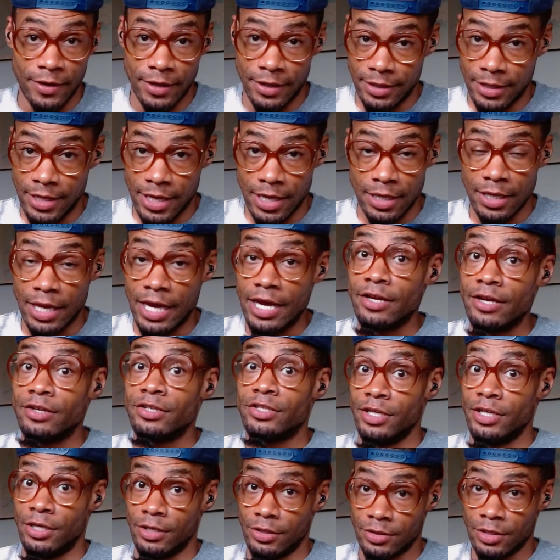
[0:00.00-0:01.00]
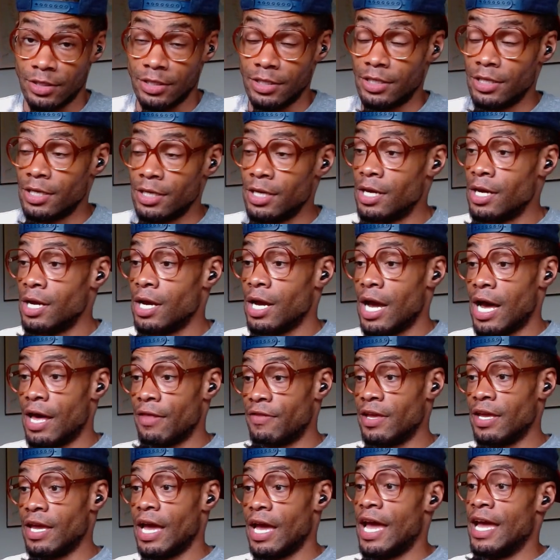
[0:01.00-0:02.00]
Like, seriously, I think eight
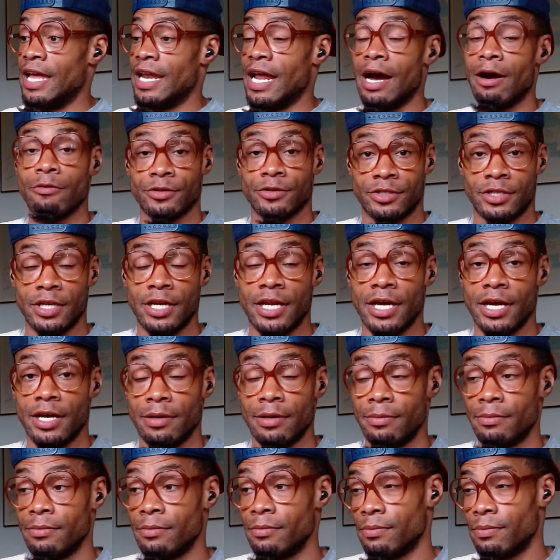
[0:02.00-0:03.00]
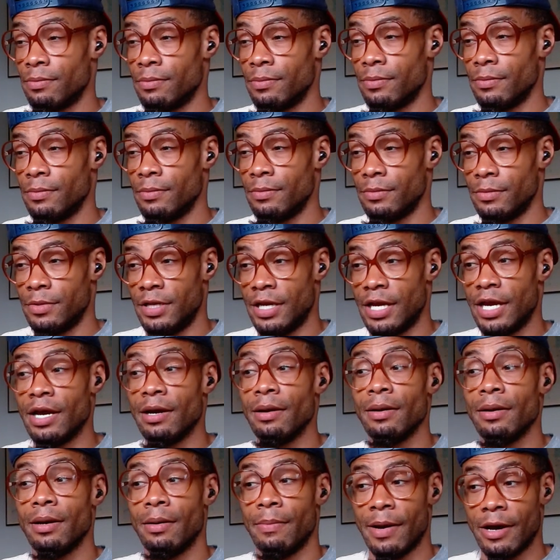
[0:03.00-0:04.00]
hours today. Yeah,
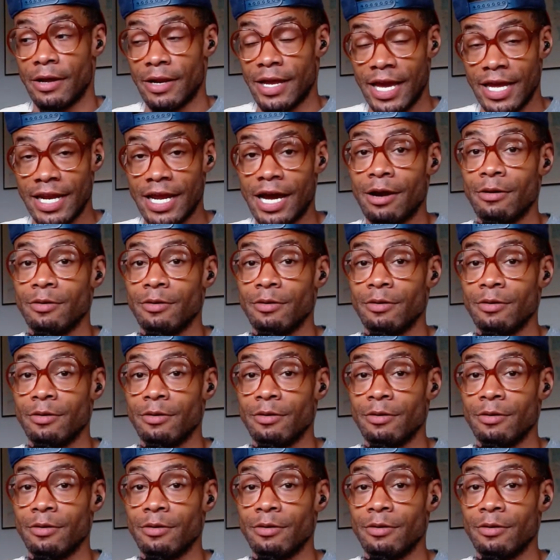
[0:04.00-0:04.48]
about eight hours I've been